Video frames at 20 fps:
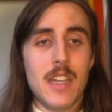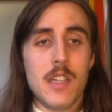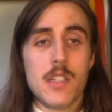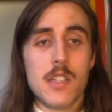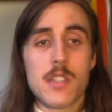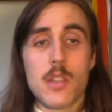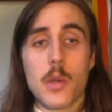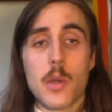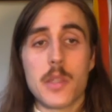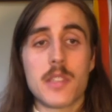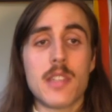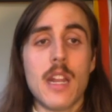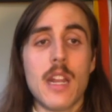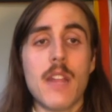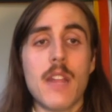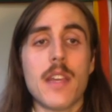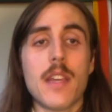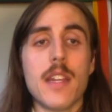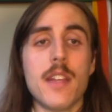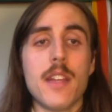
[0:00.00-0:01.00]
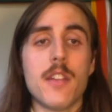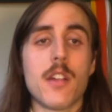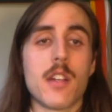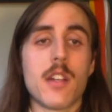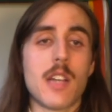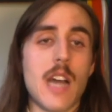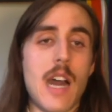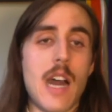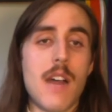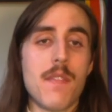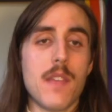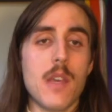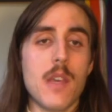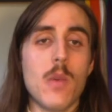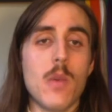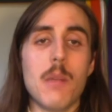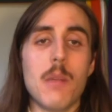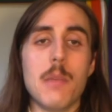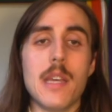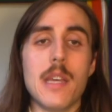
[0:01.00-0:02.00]
So instead of getting your coffee
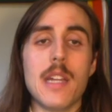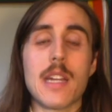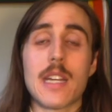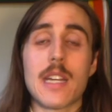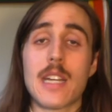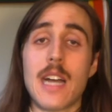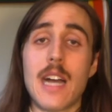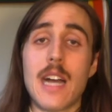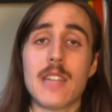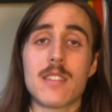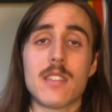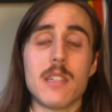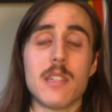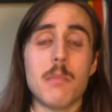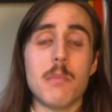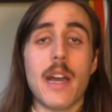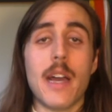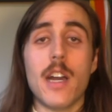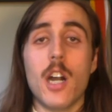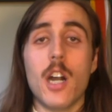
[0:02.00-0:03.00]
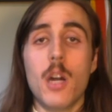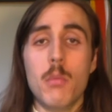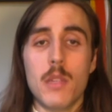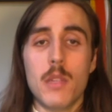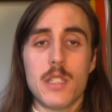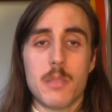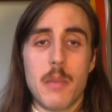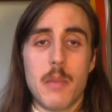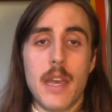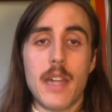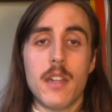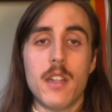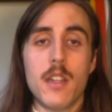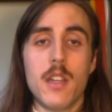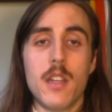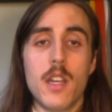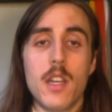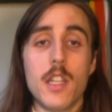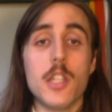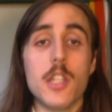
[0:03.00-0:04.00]
while being accosted by a homeless man,
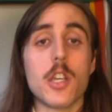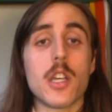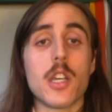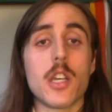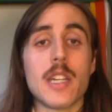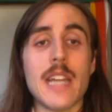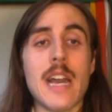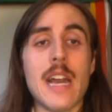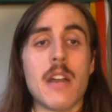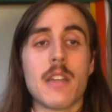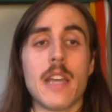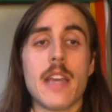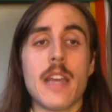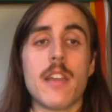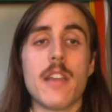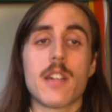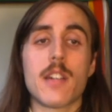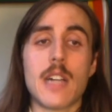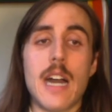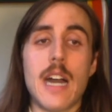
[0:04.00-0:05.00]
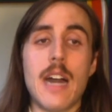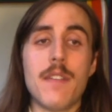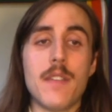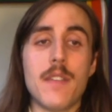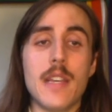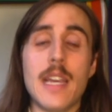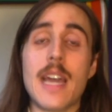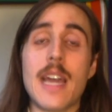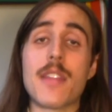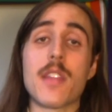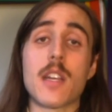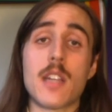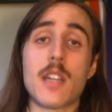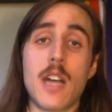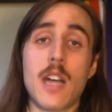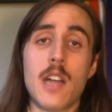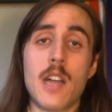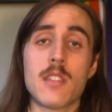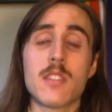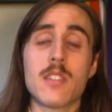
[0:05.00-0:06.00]
you can now get your coffee at the
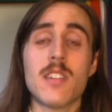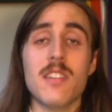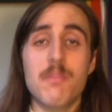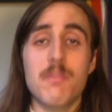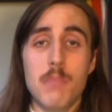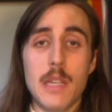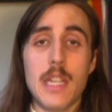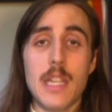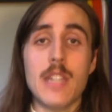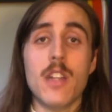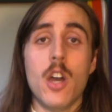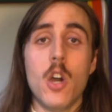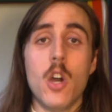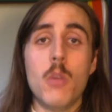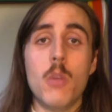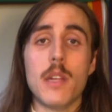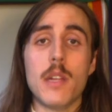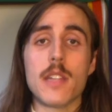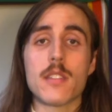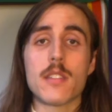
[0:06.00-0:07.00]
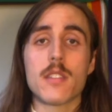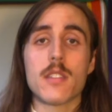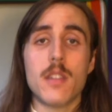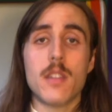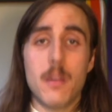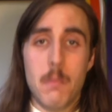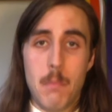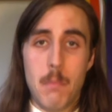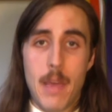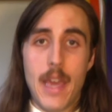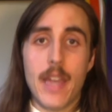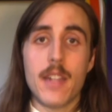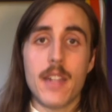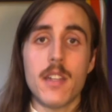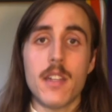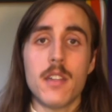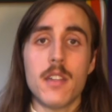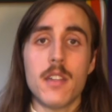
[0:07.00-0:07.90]
cost of being homeless, man.